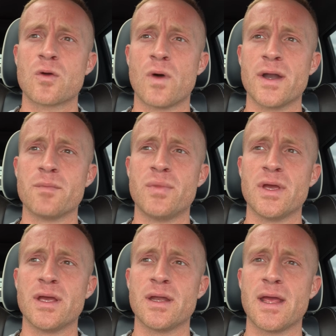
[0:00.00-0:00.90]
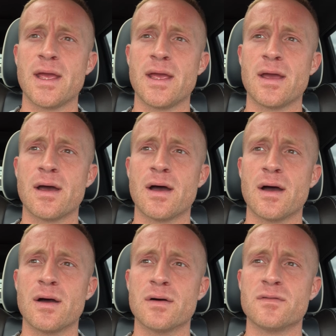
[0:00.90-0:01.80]
quite a bit eh,
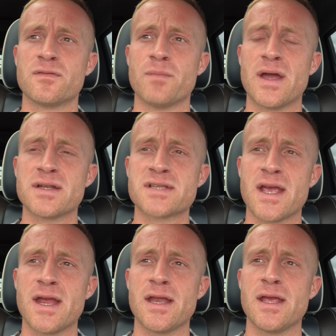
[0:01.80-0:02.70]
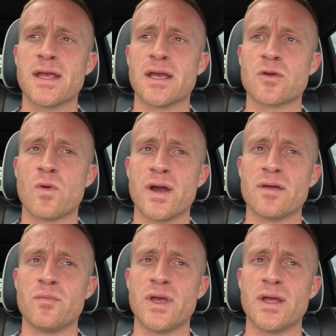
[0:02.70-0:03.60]
of meditating and quite
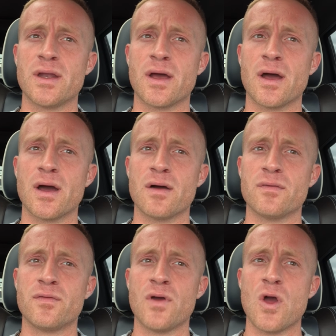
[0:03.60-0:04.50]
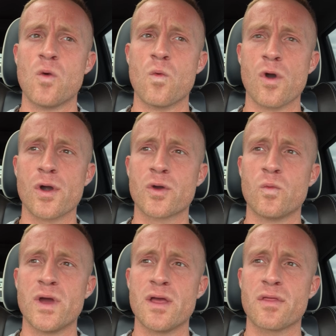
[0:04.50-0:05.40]
a bit of work
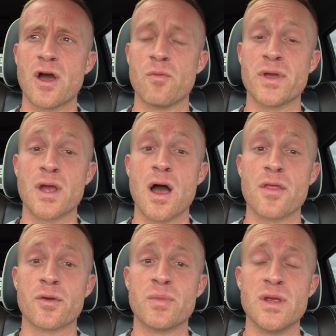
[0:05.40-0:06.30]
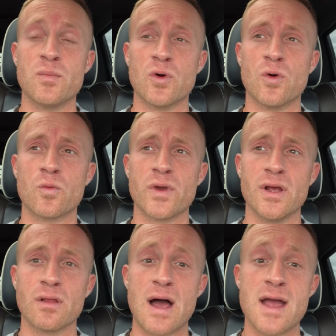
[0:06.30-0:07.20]
with helping other people
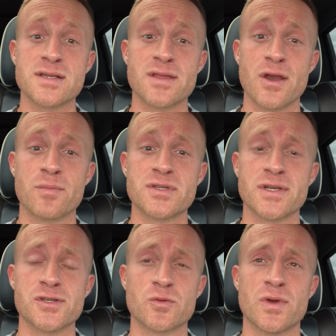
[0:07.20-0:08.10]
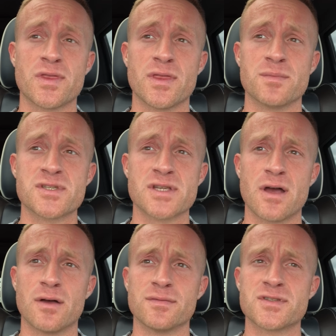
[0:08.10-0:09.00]
realize their potential within
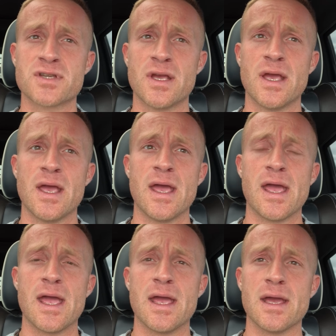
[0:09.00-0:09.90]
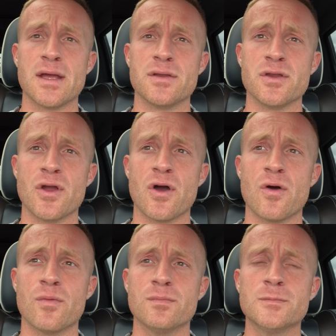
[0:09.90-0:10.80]
themselves. And, you know,